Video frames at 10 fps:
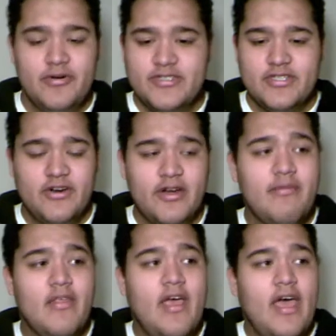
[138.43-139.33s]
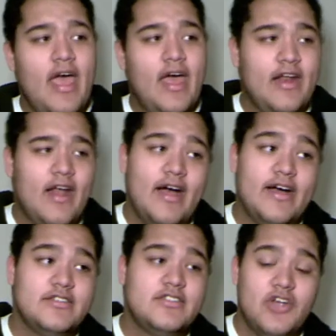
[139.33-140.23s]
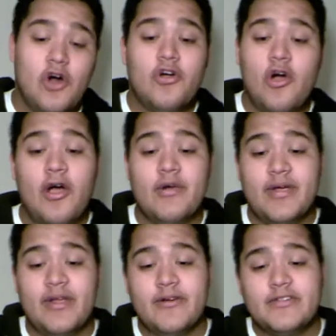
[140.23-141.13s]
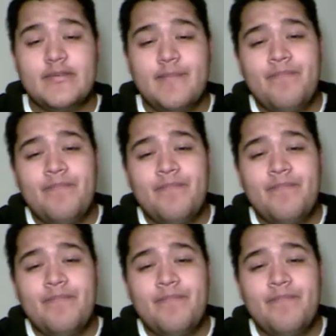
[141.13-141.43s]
sorry, and it has no card readers.